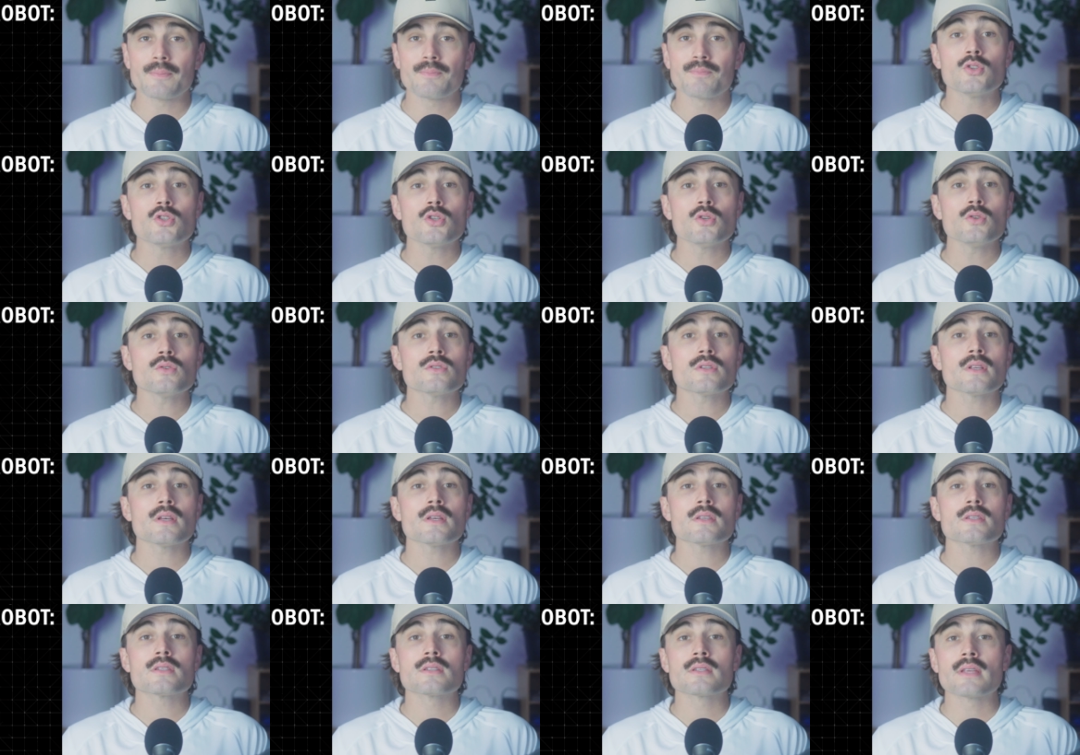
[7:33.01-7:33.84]
You choose
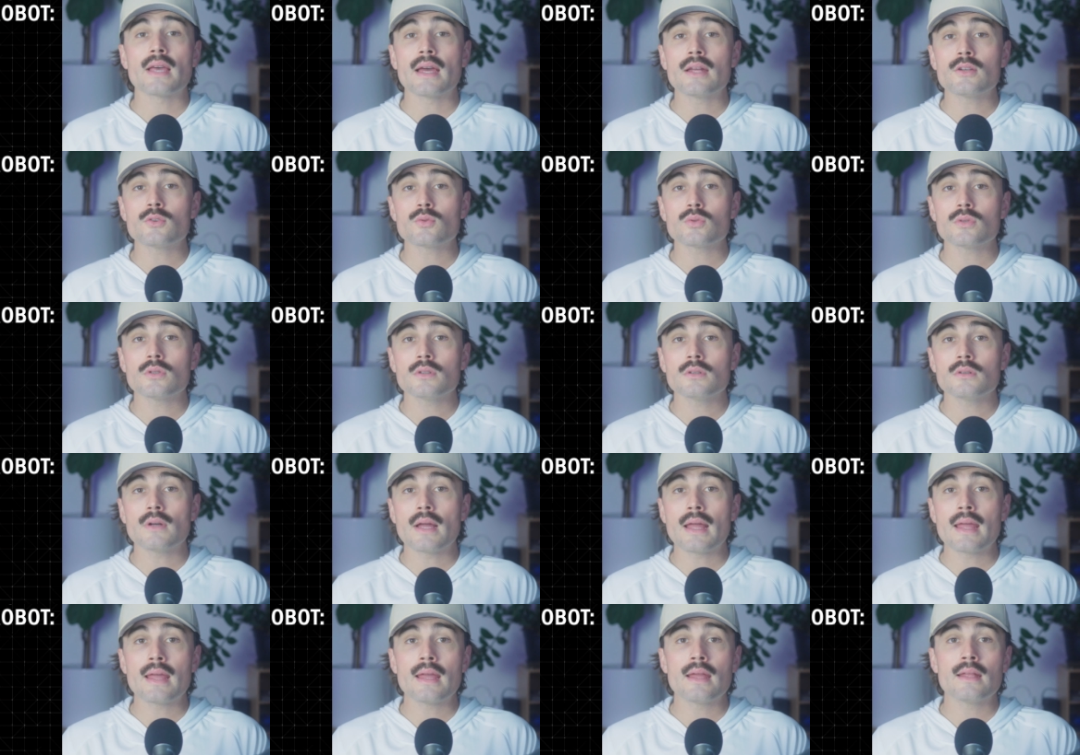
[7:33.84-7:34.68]
the
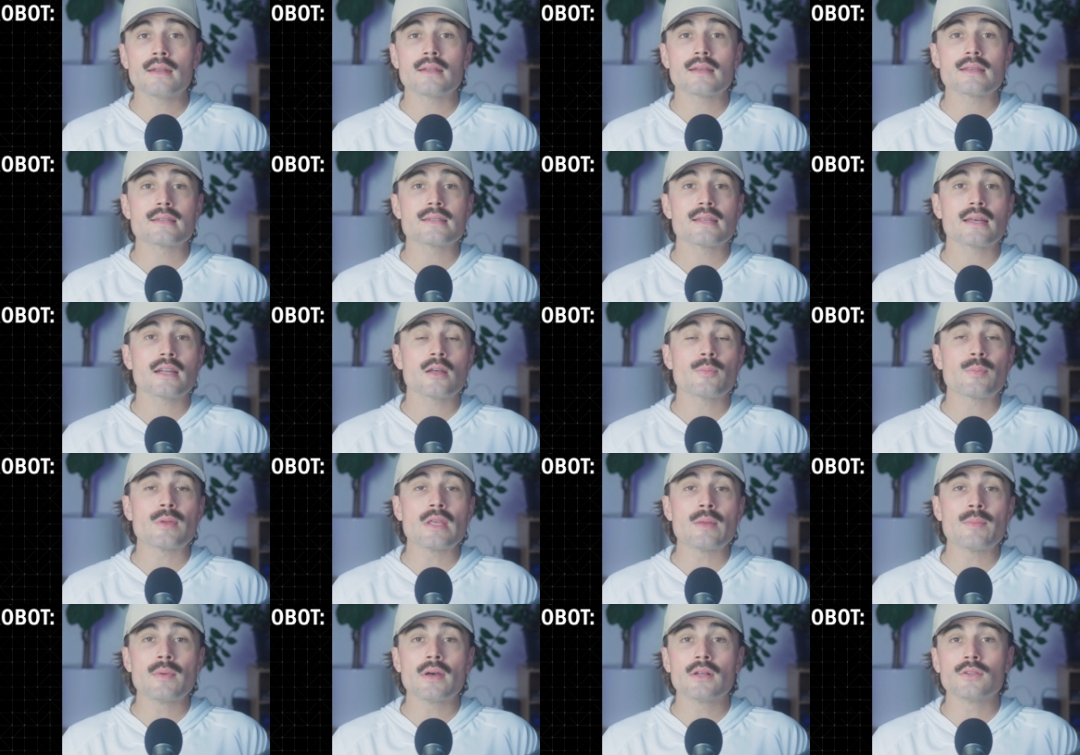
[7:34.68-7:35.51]
schedule and set up
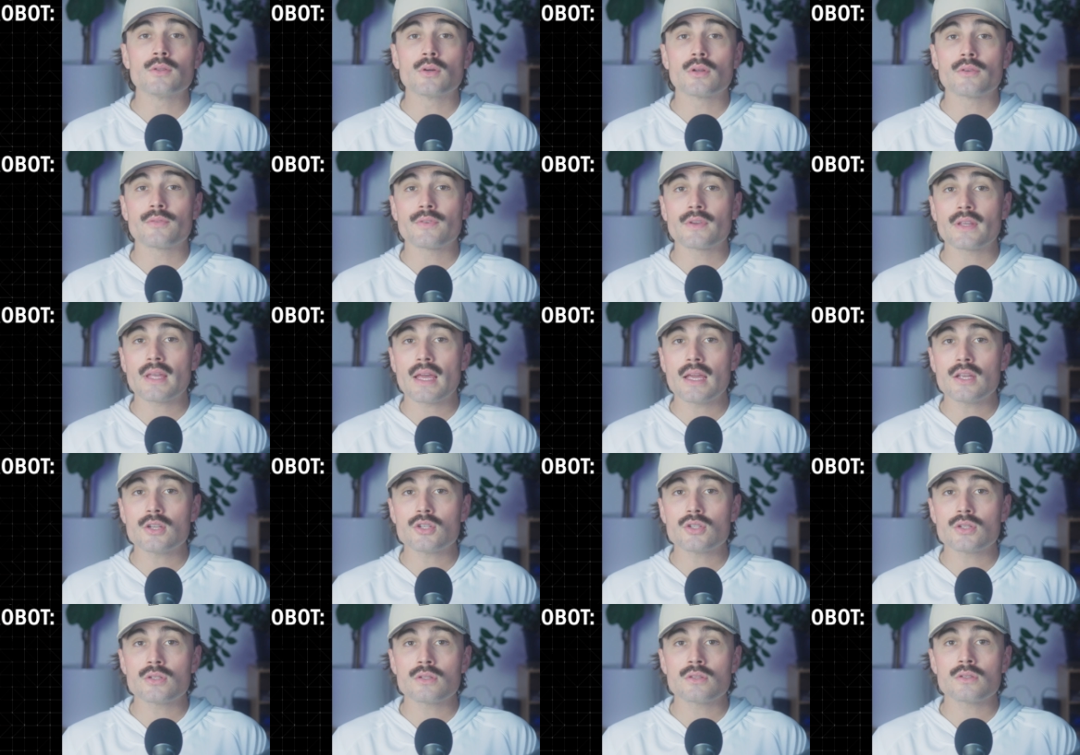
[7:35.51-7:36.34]
email
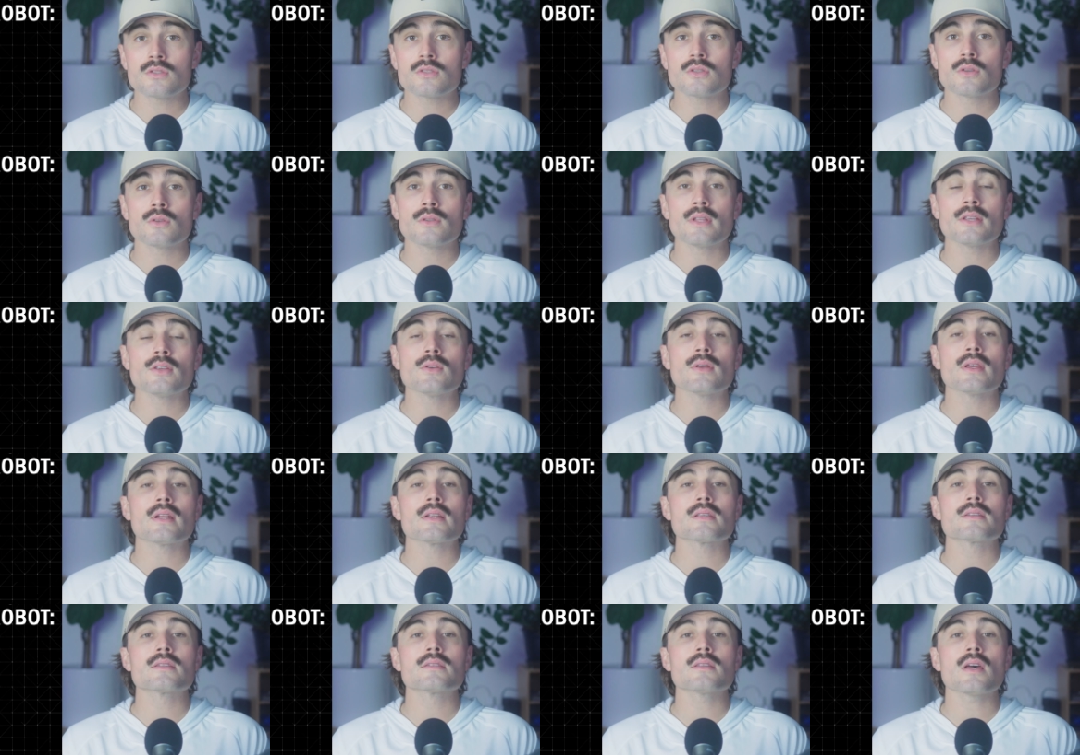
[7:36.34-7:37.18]
notifications so that you
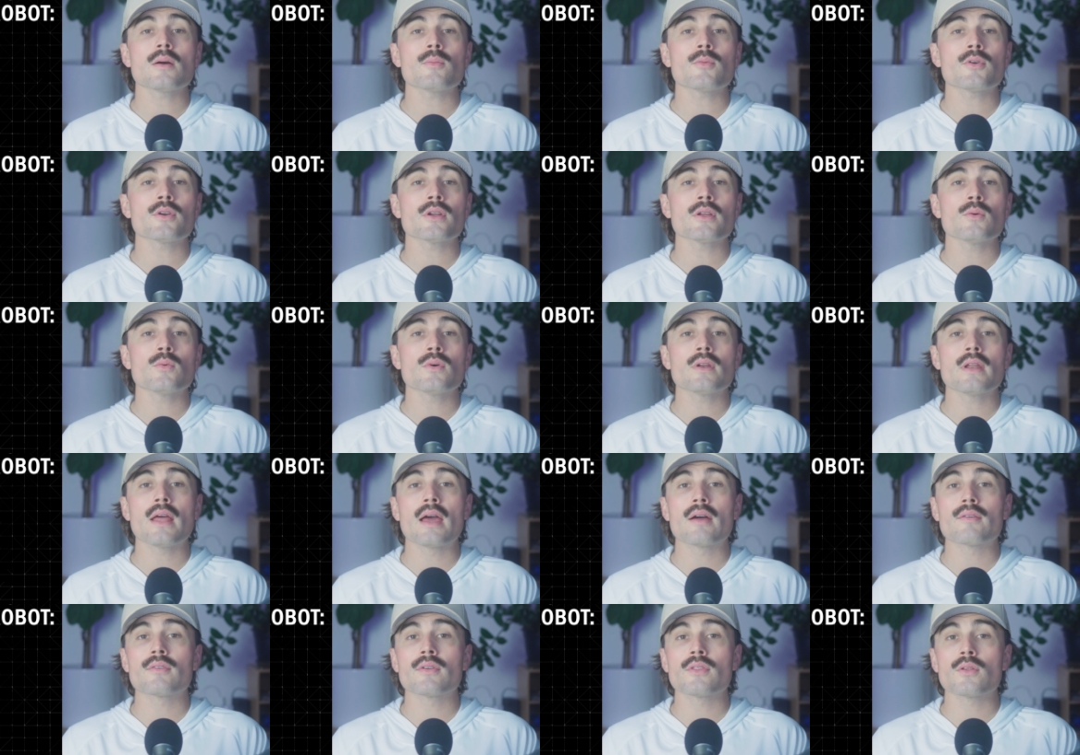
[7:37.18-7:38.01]
get a summary
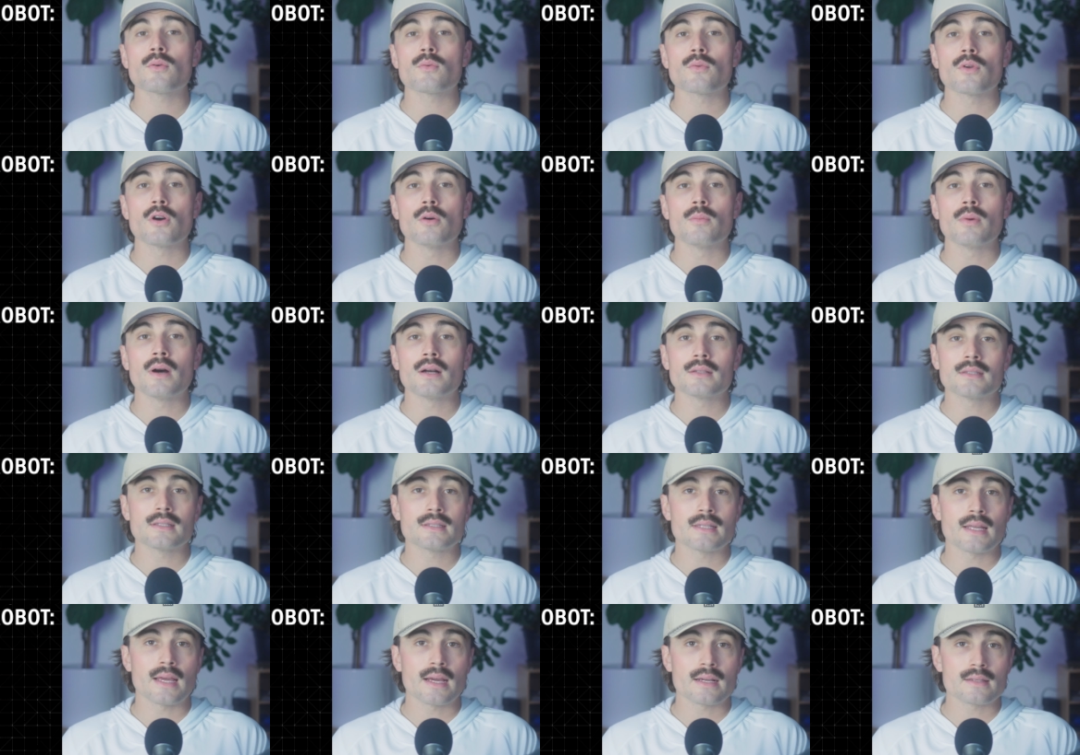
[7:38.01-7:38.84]
whenever the robot
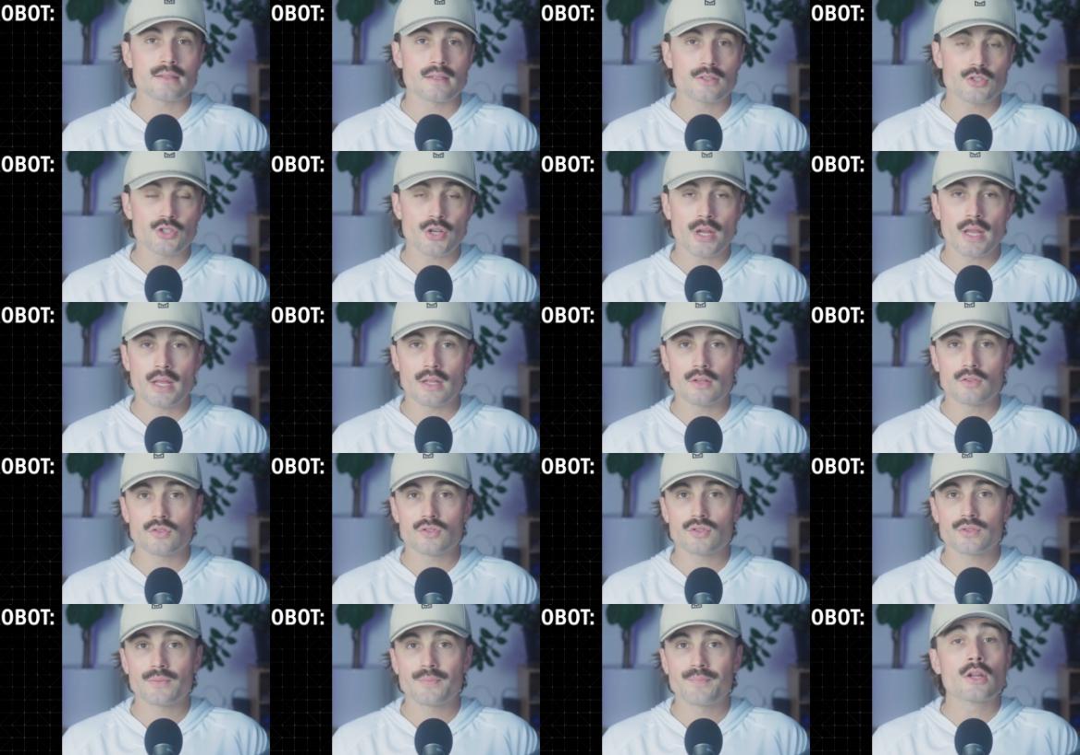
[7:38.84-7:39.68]
detects a
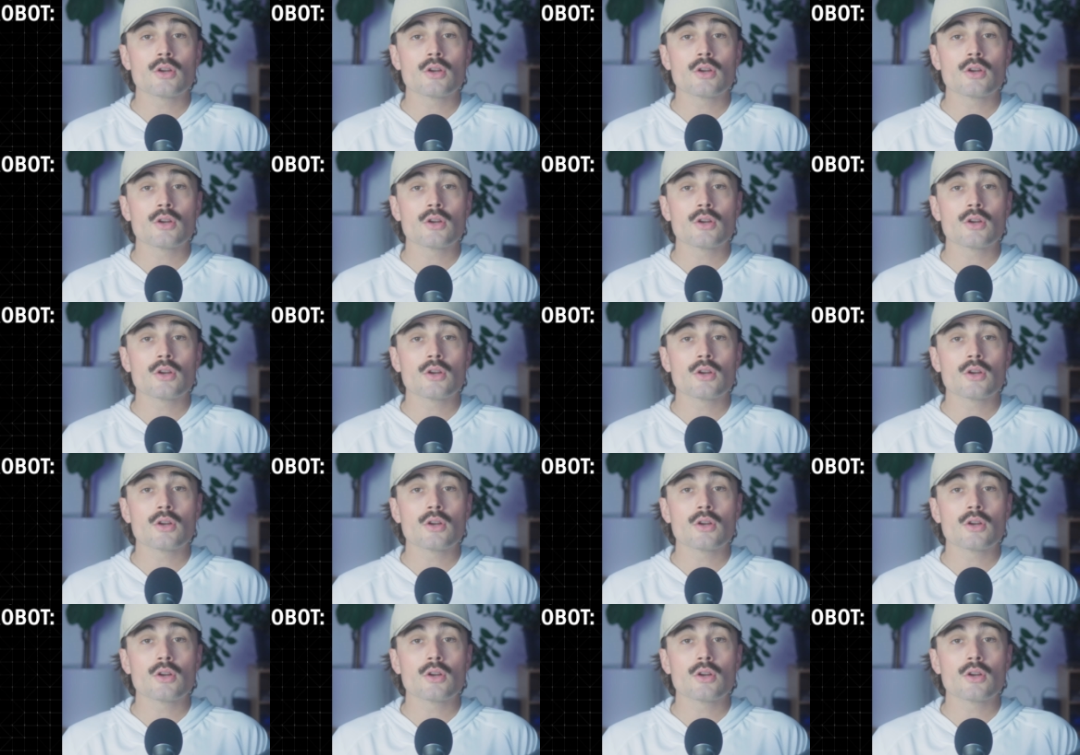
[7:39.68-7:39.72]
change.